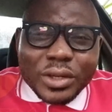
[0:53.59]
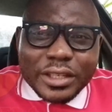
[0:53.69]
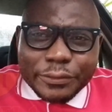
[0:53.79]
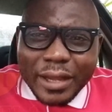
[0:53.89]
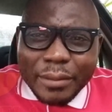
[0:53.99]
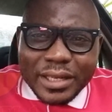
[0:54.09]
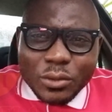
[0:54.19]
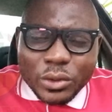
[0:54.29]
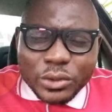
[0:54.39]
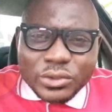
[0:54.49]
this
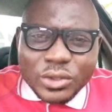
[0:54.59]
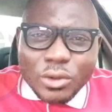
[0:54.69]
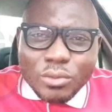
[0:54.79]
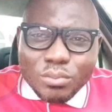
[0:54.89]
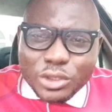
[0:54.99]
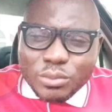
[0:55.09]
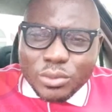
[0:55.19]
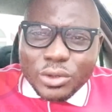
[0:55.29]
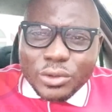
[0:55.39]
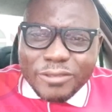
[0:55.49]
family was
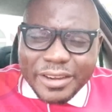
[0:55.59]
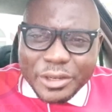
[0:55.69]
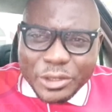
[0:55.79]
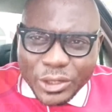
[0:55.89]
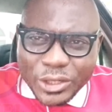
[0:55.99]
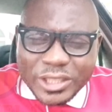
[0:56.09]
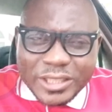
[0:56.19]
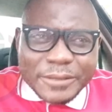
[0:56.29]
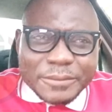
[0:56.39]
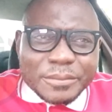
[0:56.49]
much more very young,